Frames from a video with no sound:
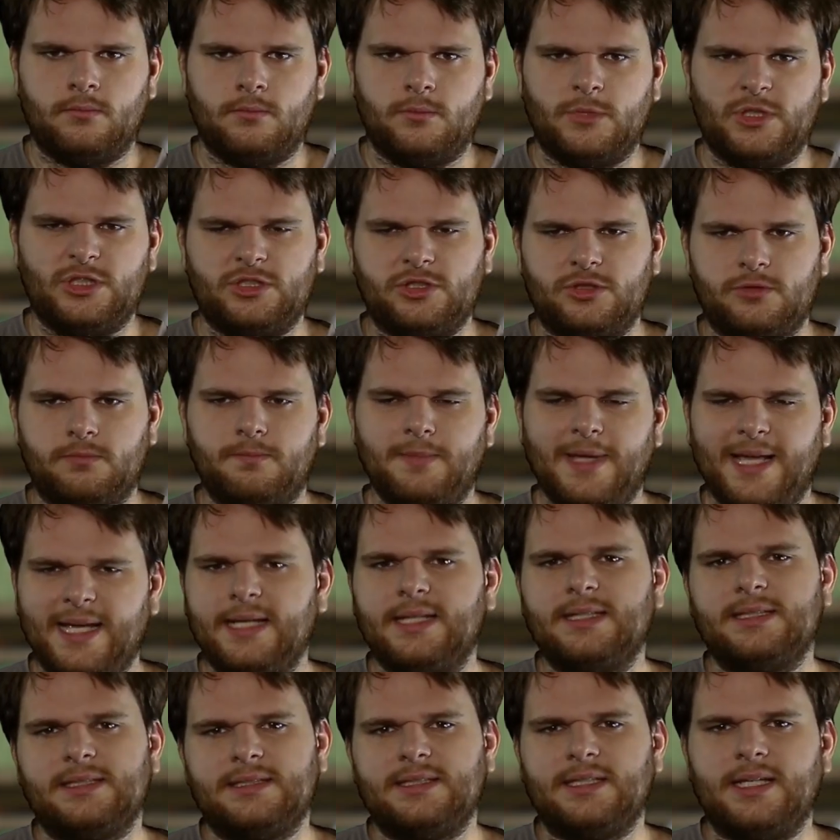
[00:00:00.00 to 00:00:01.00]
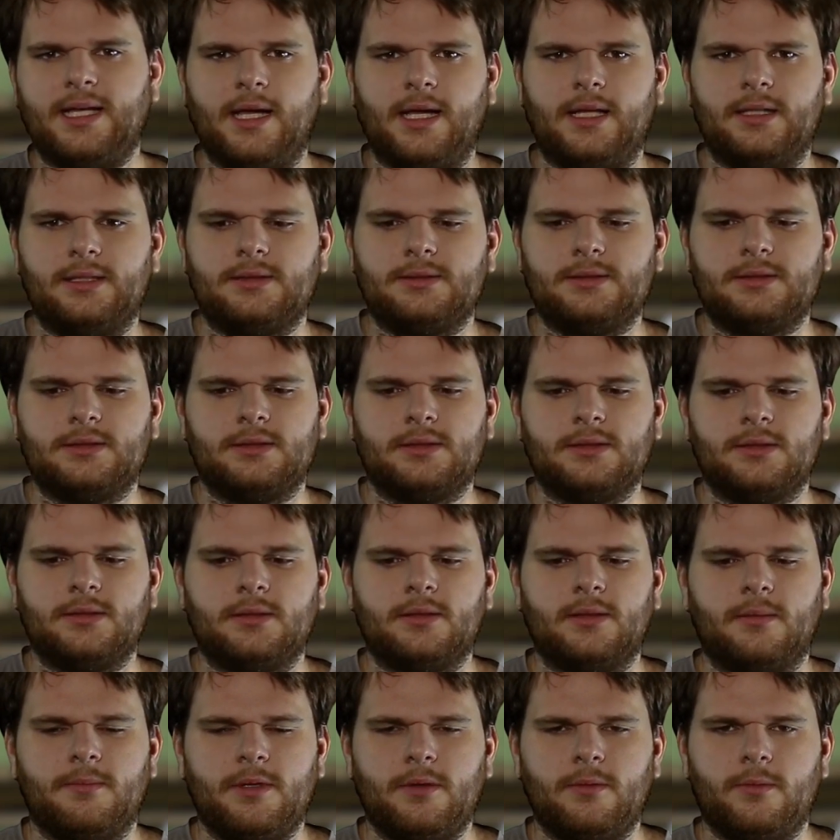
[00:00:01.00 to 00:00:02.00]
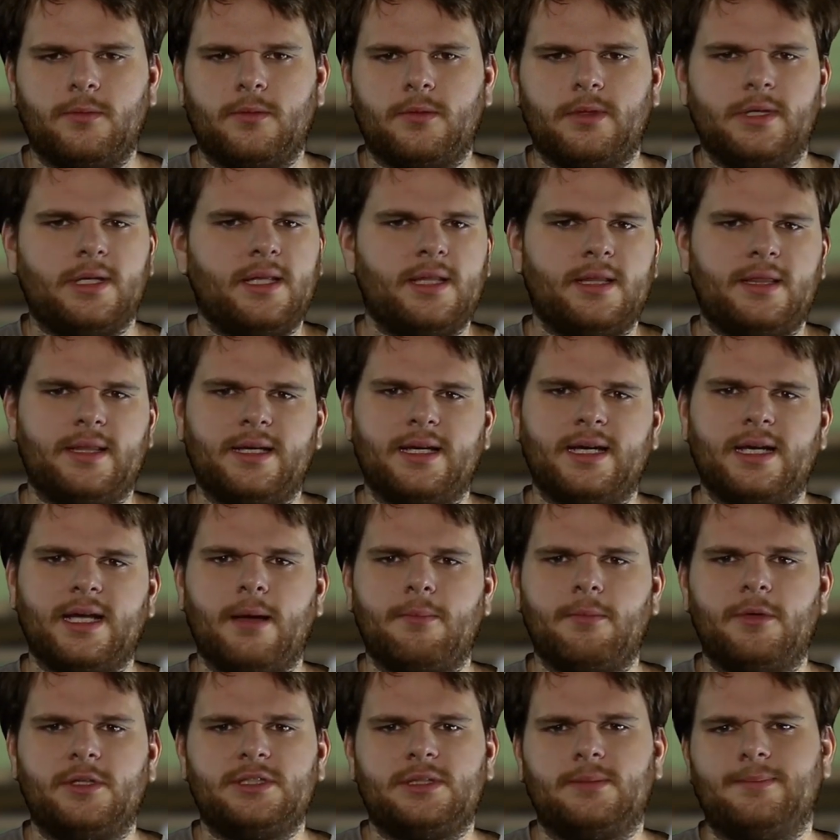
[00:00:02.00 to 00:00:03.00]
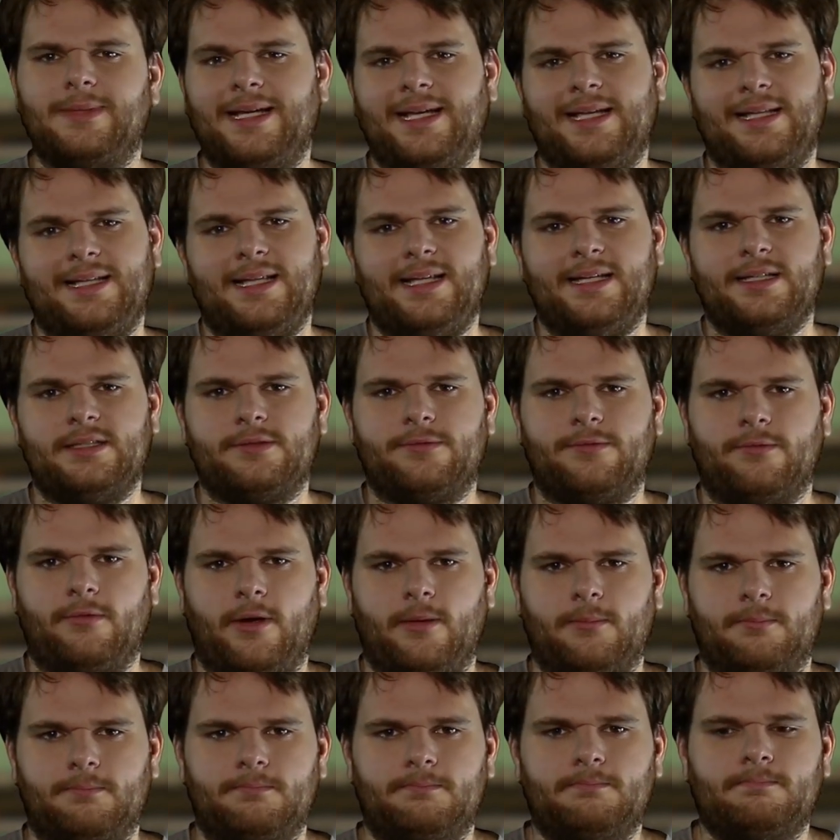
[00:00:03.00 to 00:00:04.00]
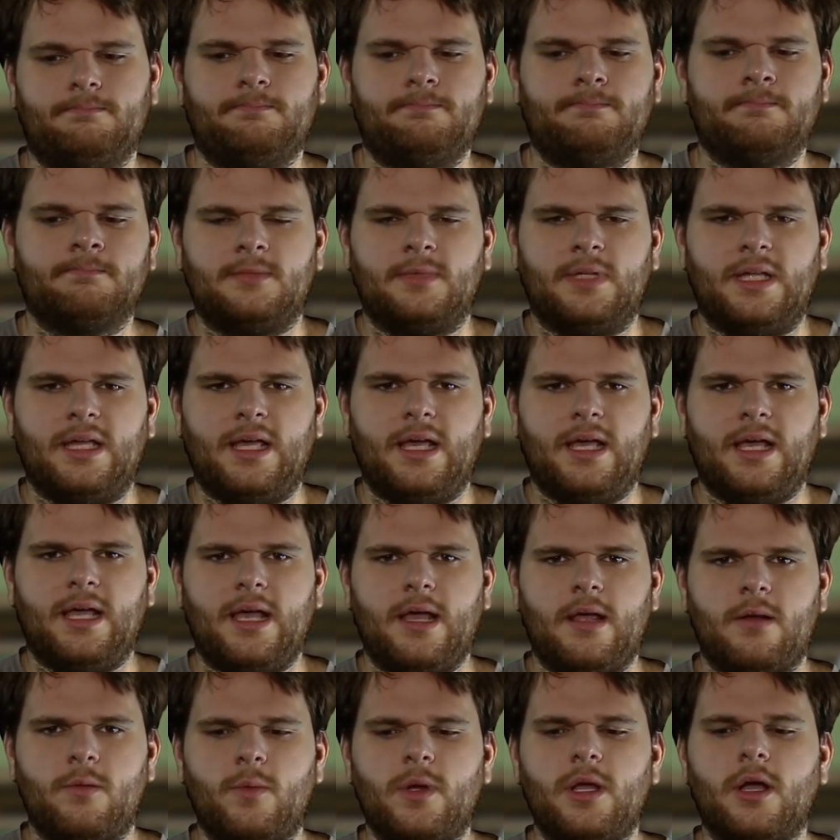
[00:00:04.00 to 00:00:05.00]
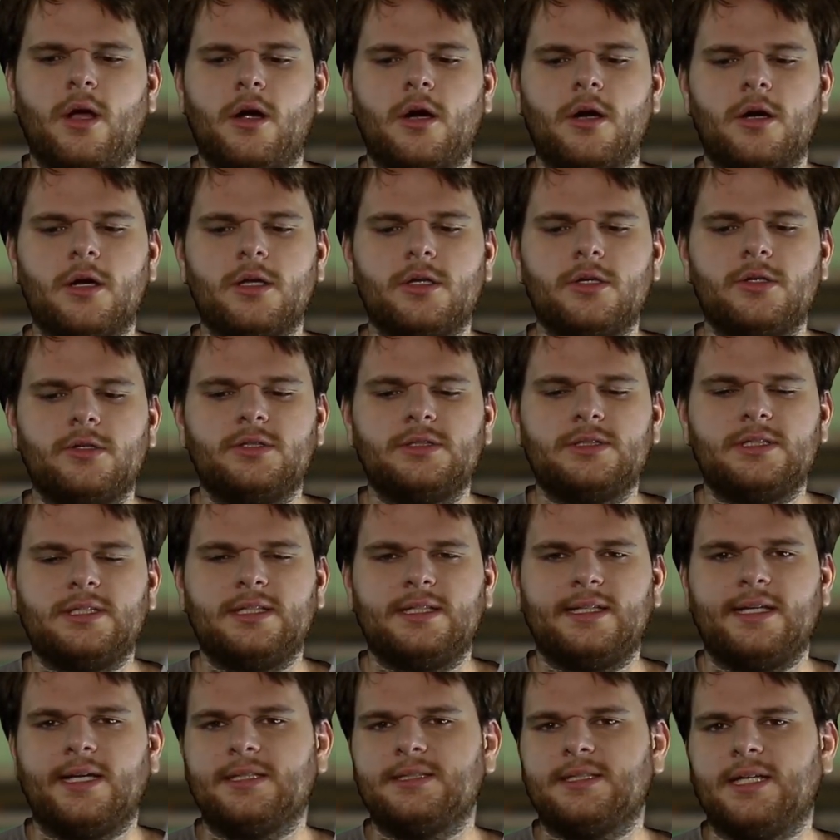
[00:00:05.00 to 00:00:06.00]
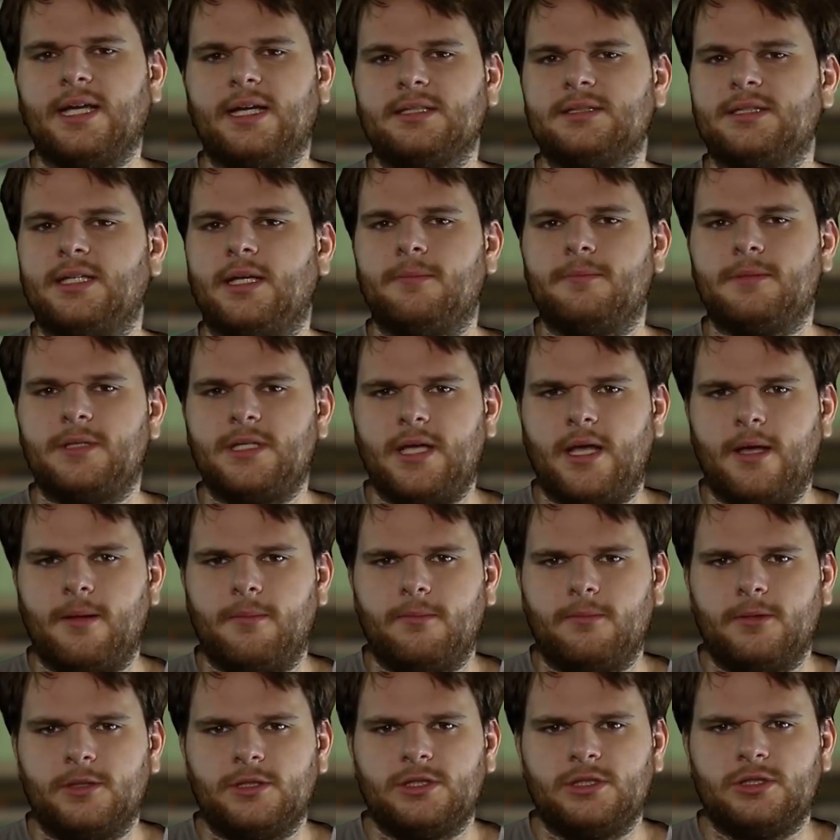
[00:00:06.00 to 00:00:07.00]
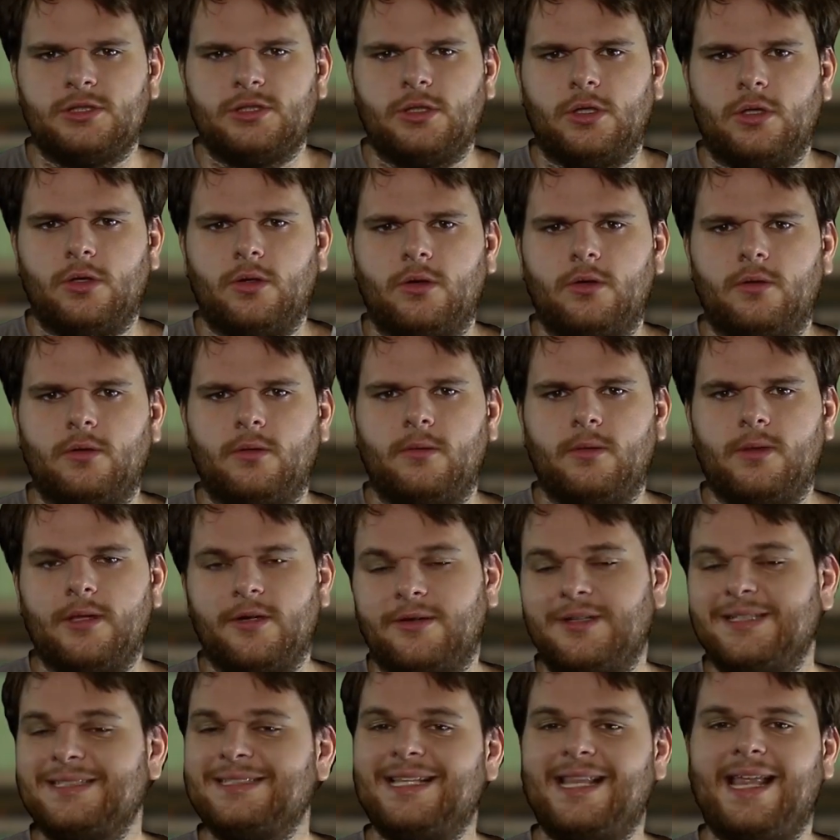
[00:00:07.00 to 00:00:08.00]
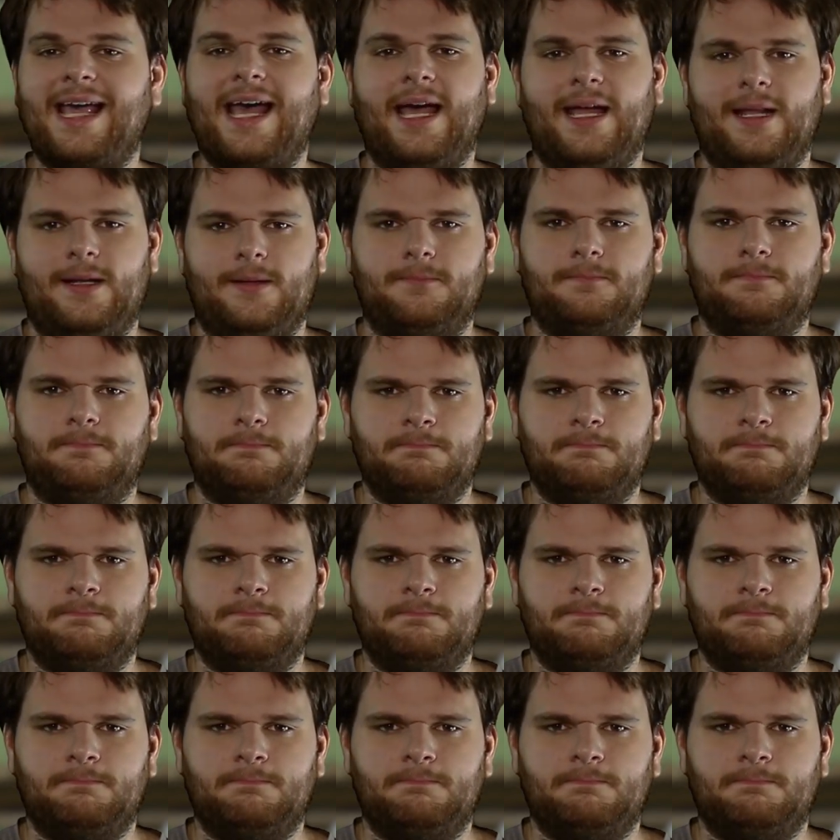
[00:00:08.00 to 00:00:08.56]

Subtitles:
Which makes sense. I mean, where do you think I got most of my ideas from? And we are using the exact same tip, so there is that.